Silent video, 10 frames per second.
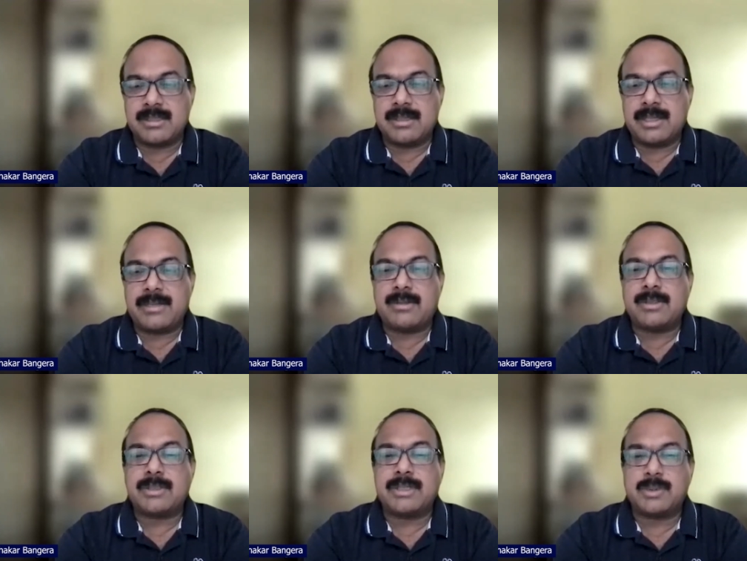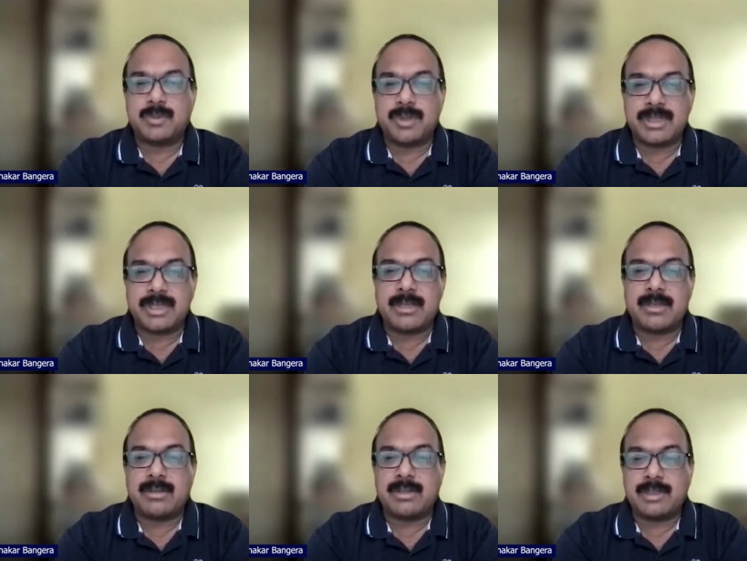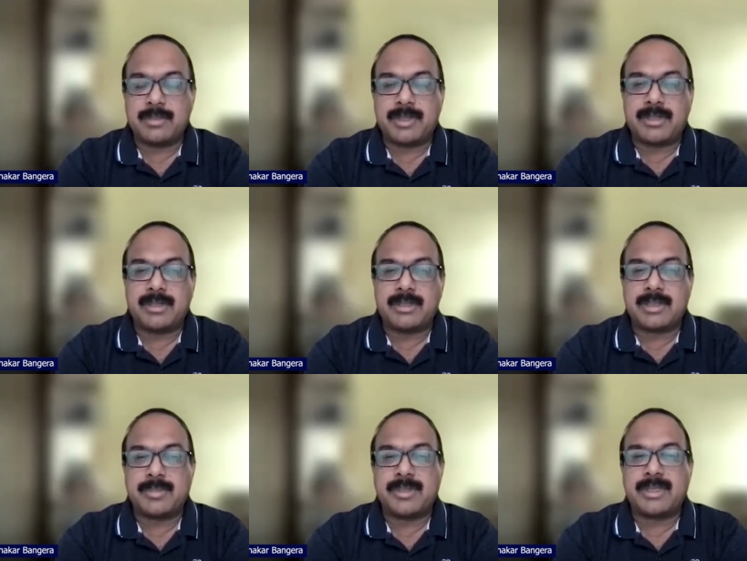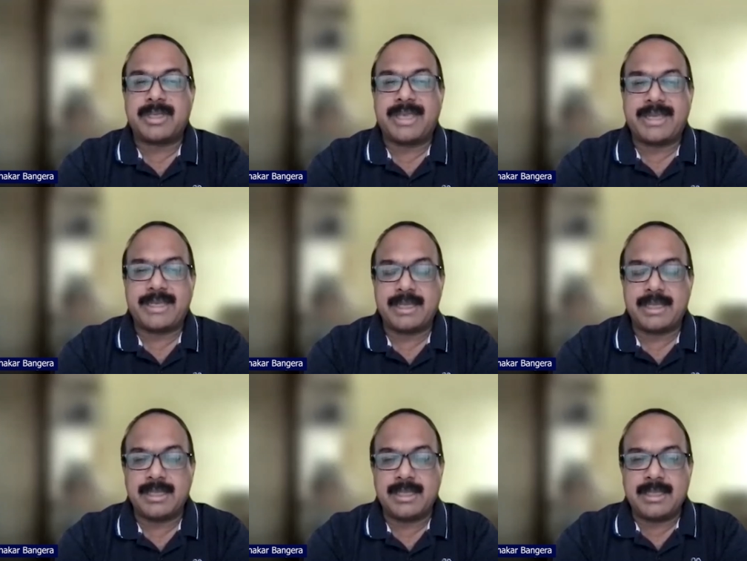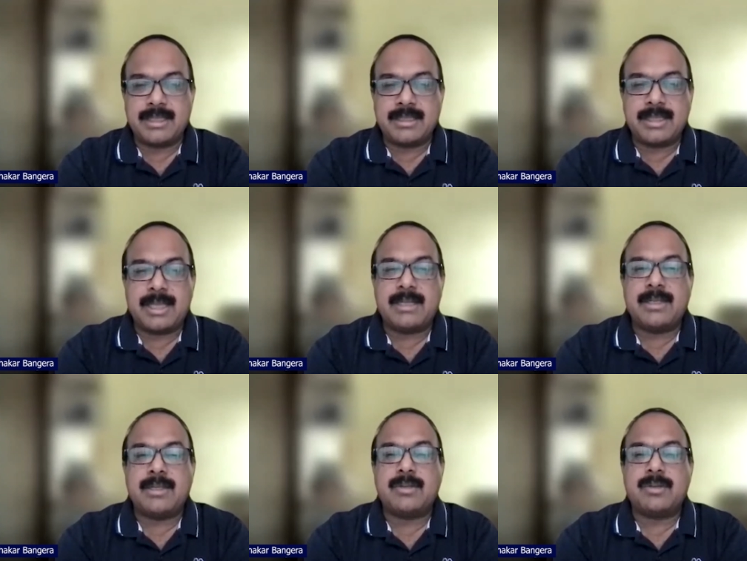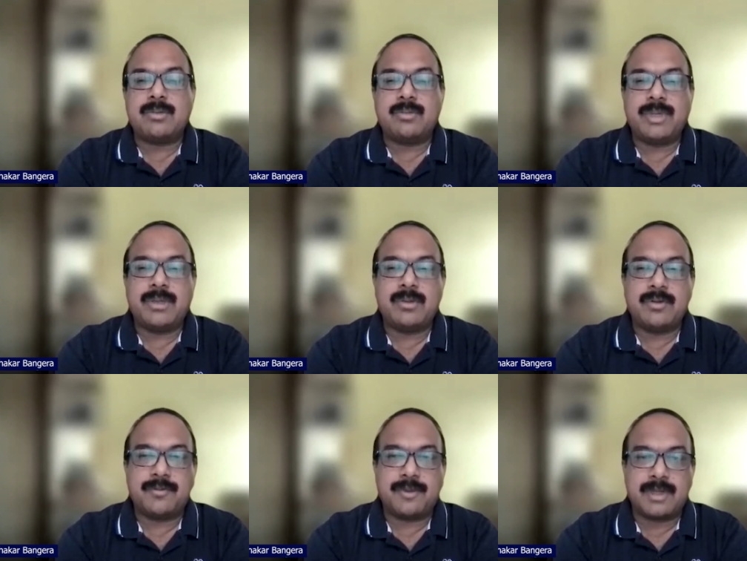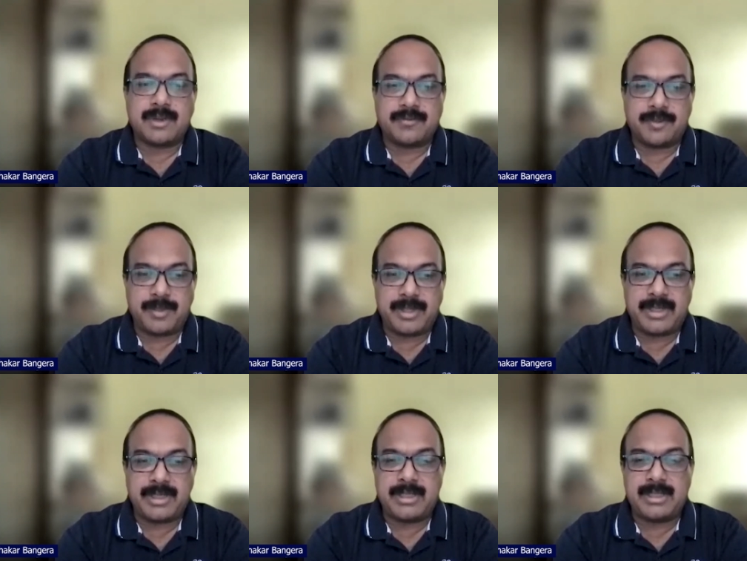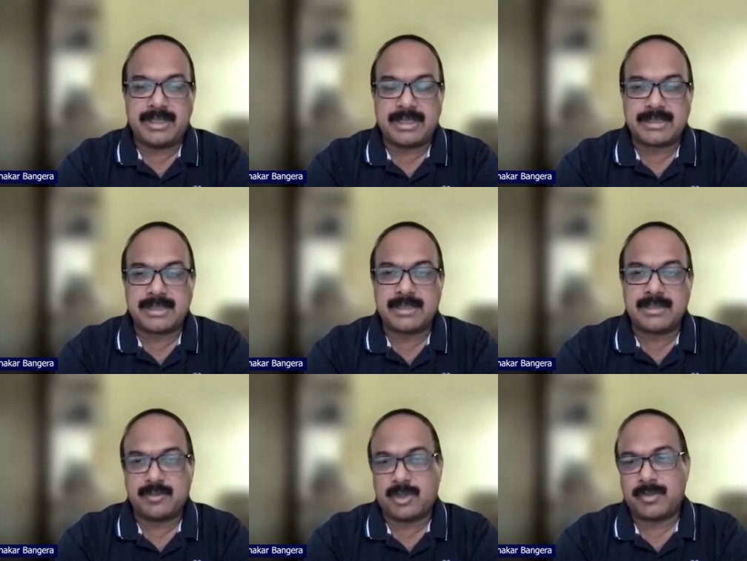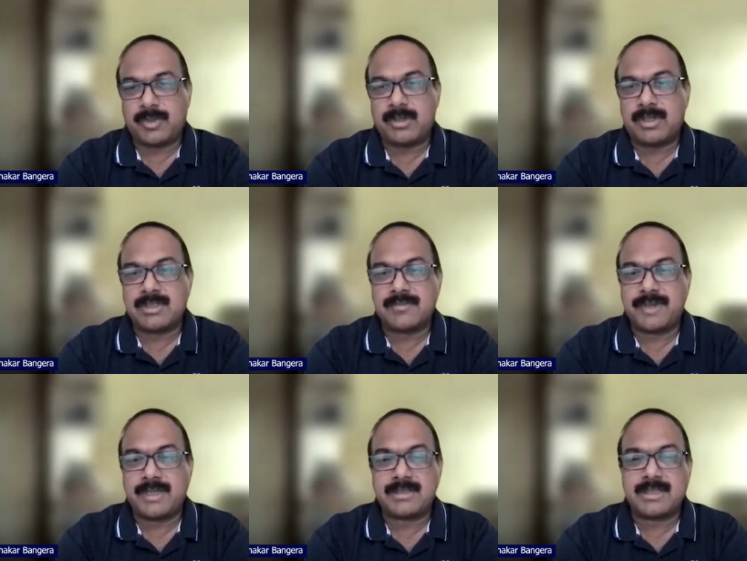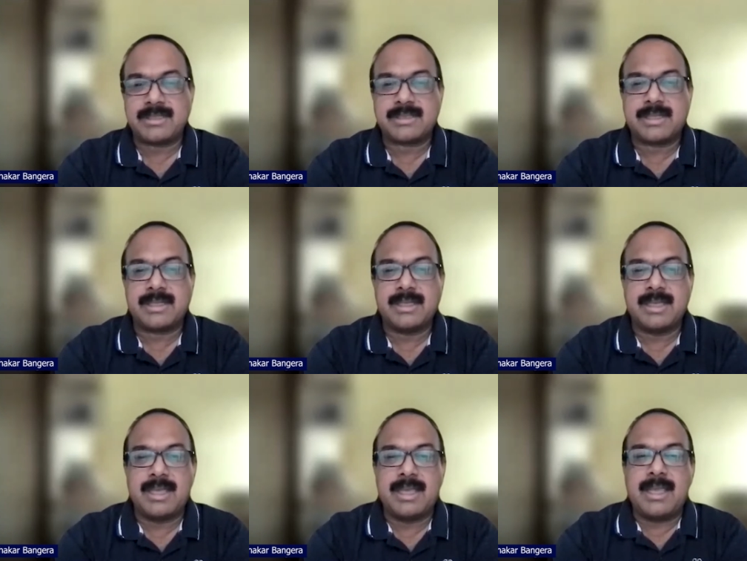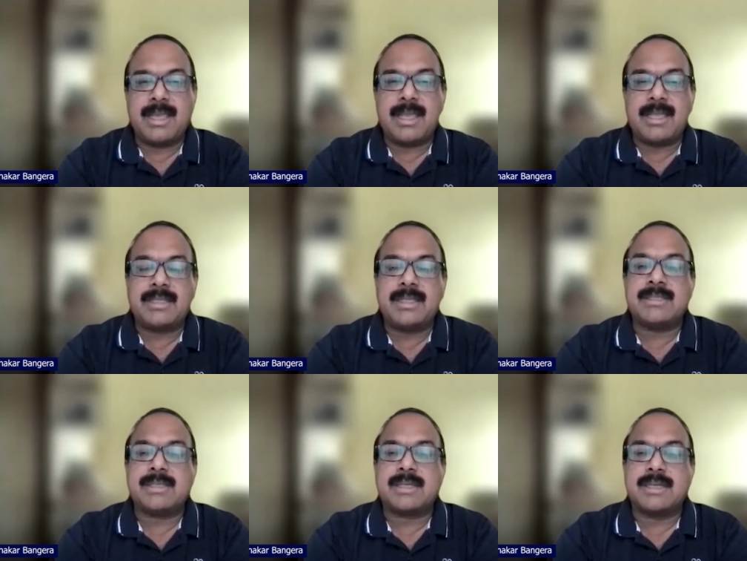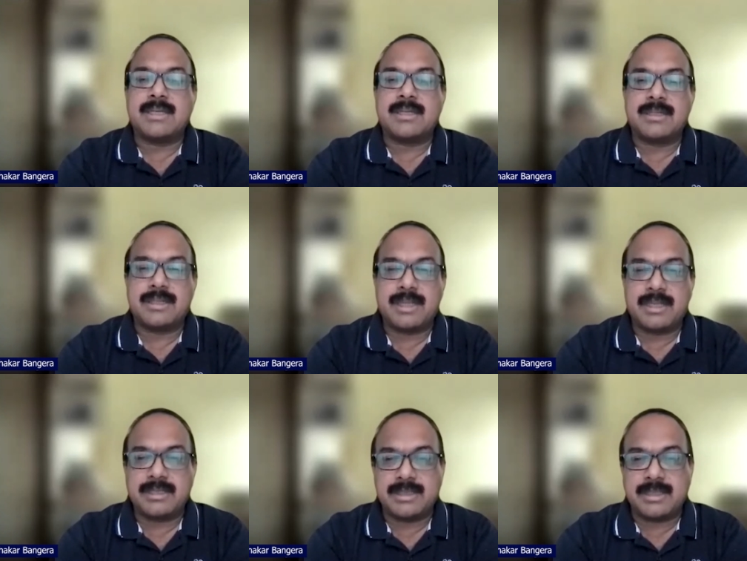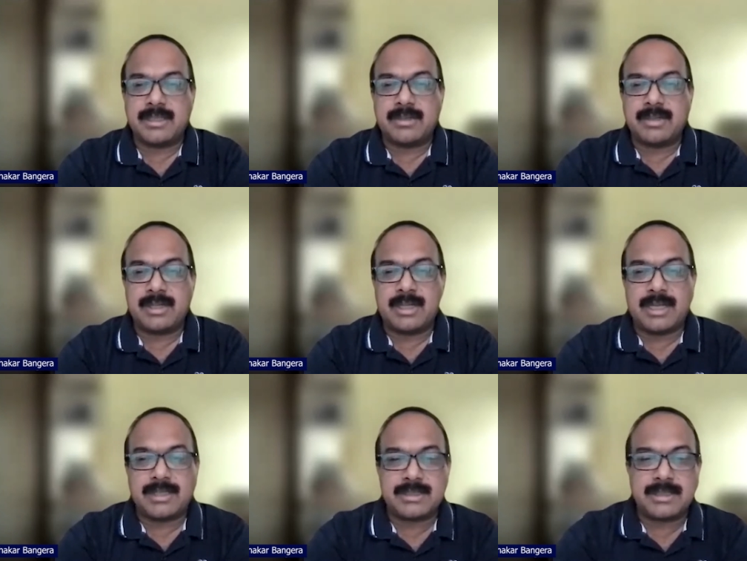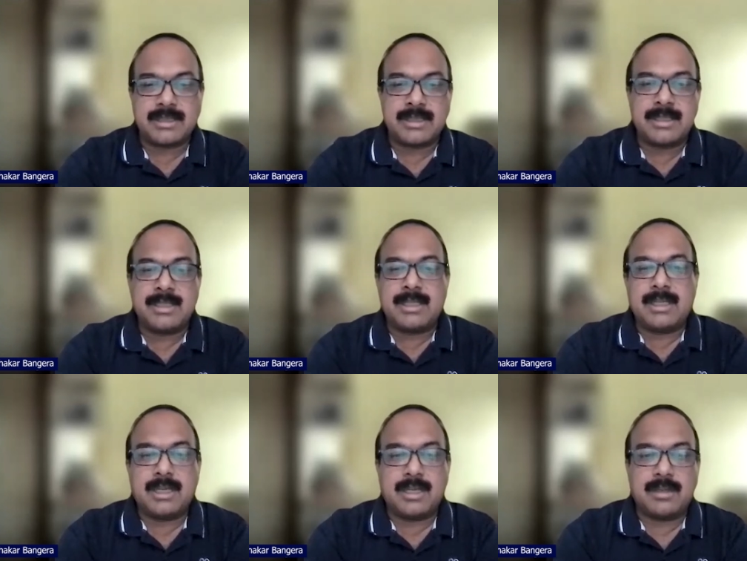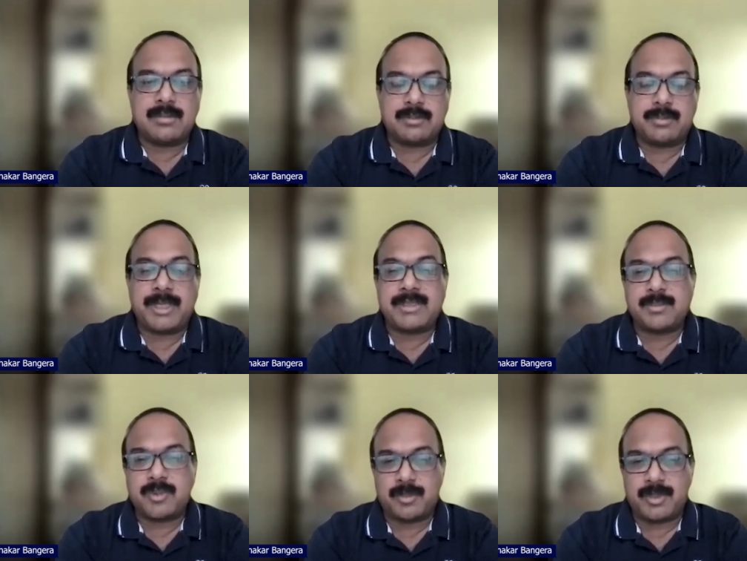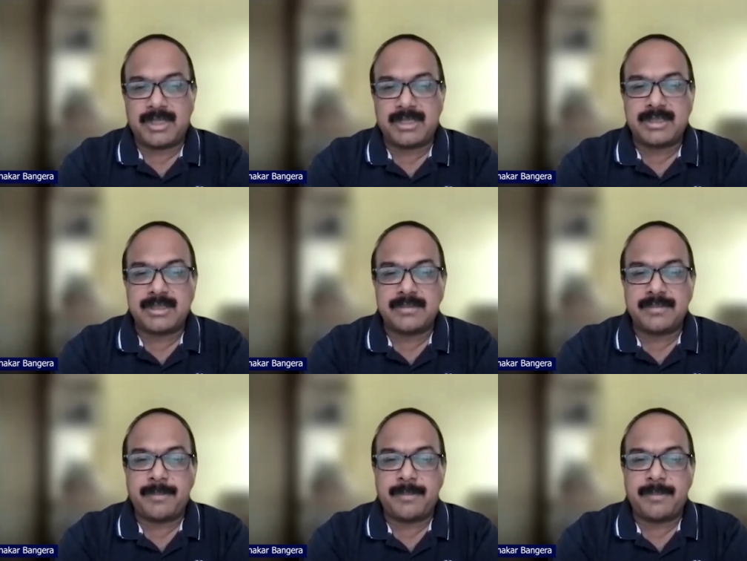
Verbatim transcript: and also it's working in a particular therapeutic area, then you know we go for confirmatory testing, what we call it as a phase three study, and these are uh, done generally on a larger uh, patient population.